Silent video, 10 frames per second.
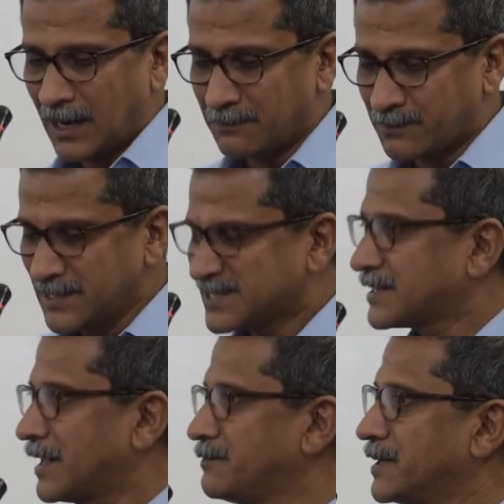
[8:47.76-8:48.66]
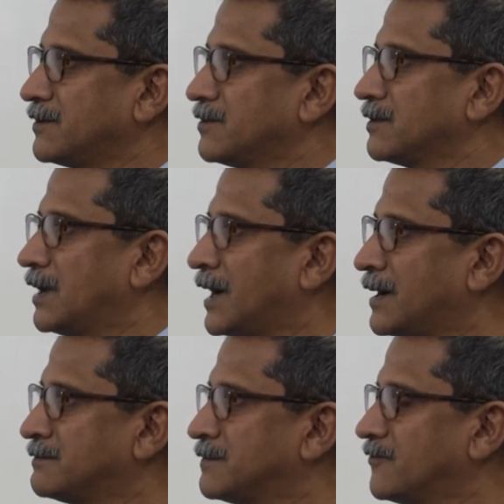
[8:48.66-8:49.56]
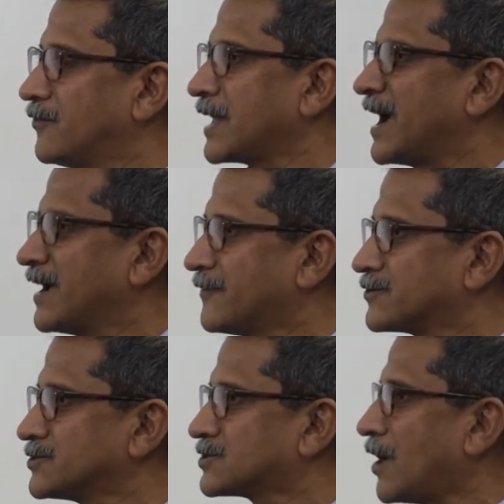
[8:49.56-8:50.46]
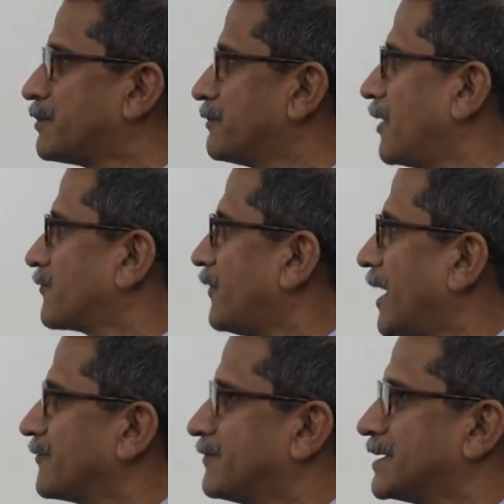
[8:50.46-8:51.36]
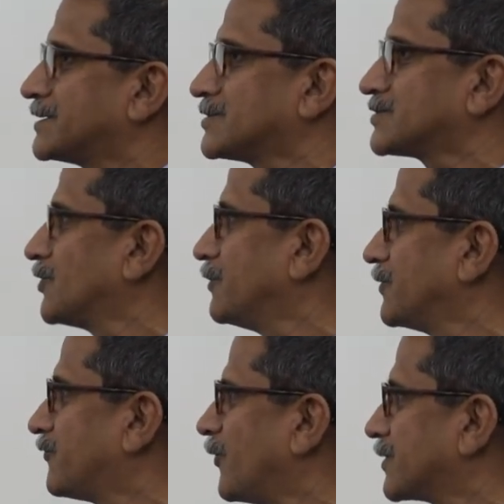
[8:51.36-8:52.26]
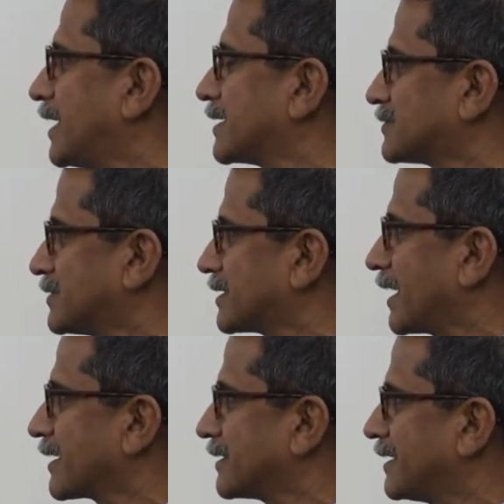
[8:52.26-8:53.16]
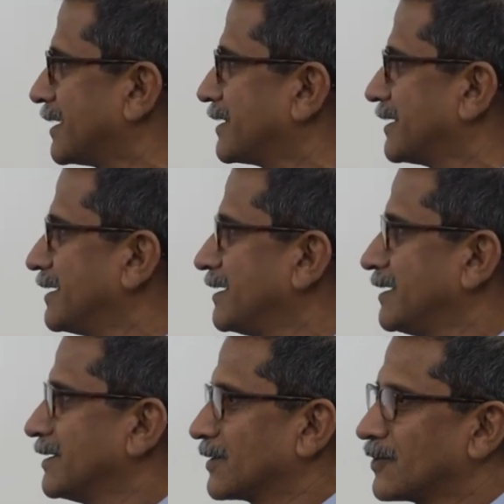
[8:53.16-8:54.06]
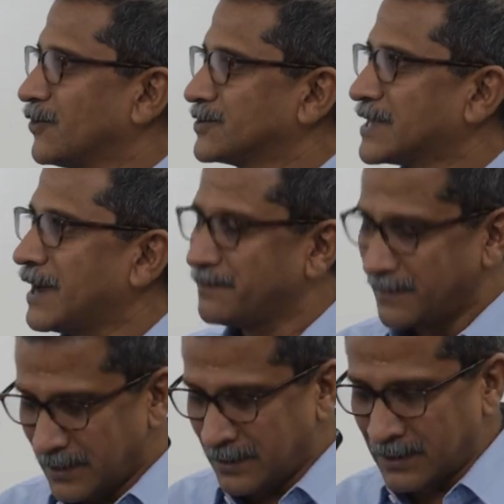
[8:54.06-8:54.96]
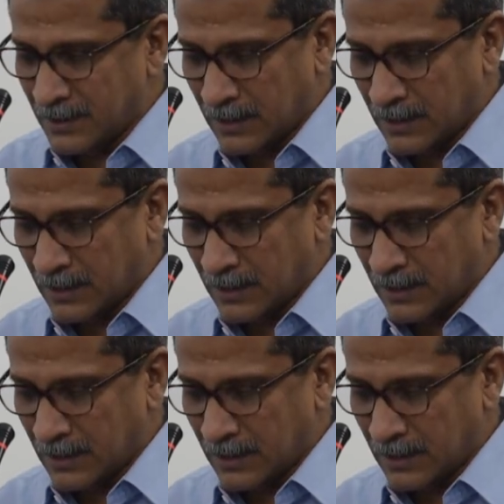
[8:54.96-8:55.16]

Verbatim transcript: Uh, please tell me um, when I have to stop about 5 minutes or so before that so that I can then close up.